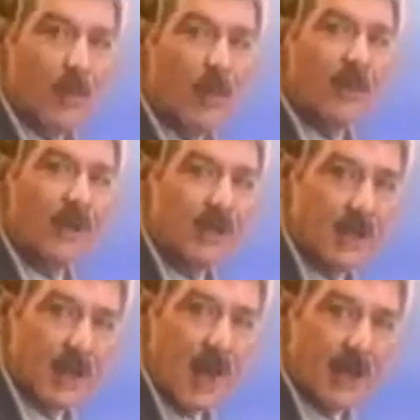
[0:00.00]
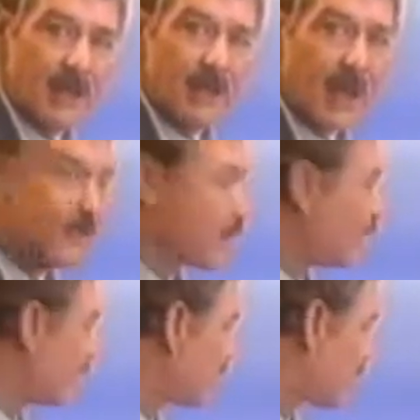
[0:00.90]
With Lisa, I can
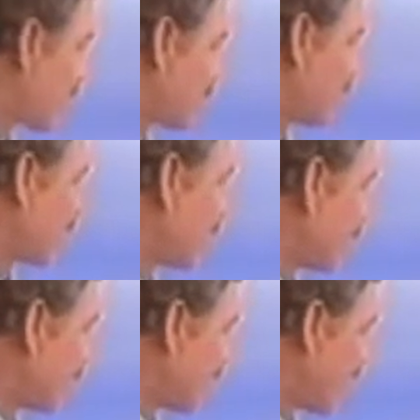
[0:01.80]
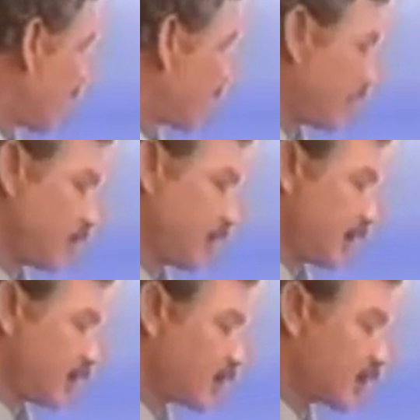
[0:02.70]
update the structure of my chart
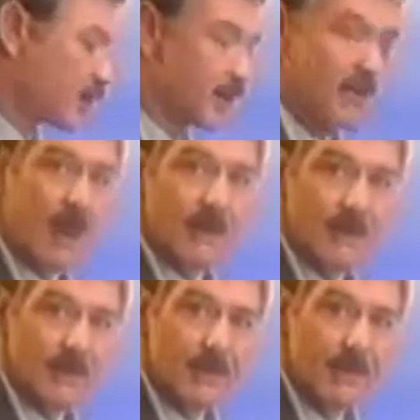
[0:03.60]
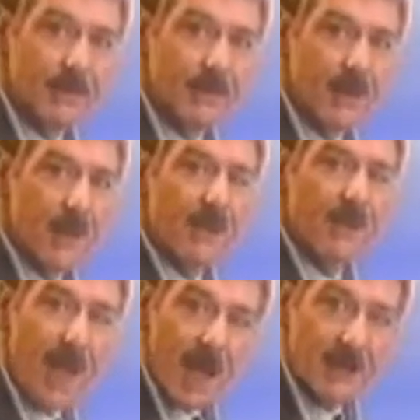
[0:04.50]
using just the mouse.
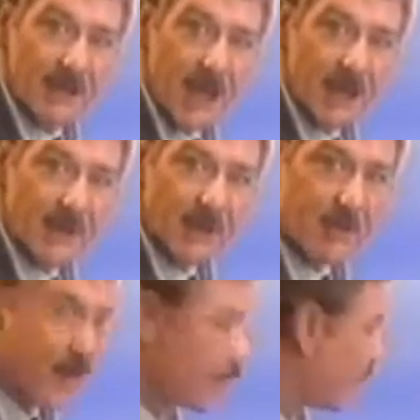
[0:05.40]
To add a task to my